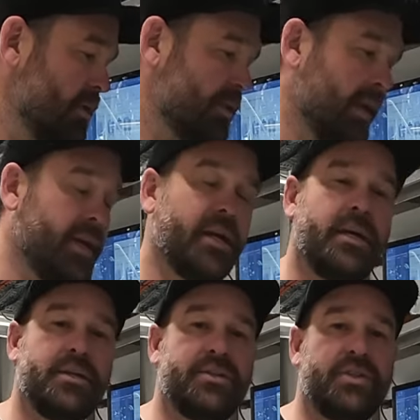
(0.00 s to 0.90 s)

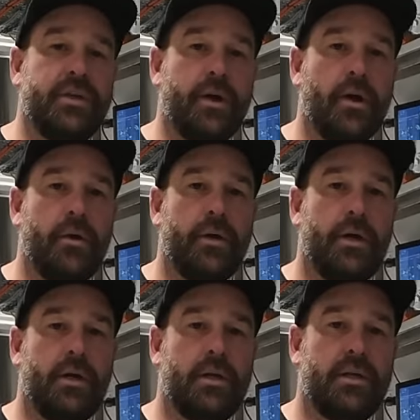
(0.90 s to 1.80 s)

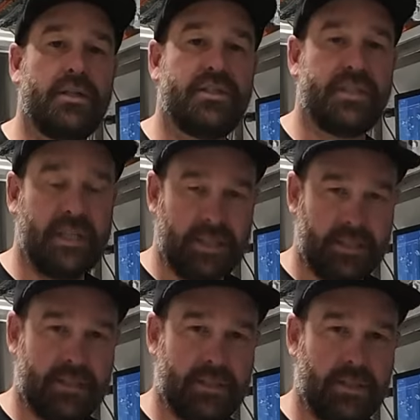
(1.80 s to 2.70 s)

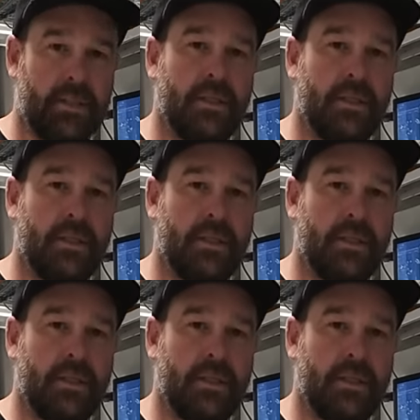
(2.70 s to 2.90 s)
1006.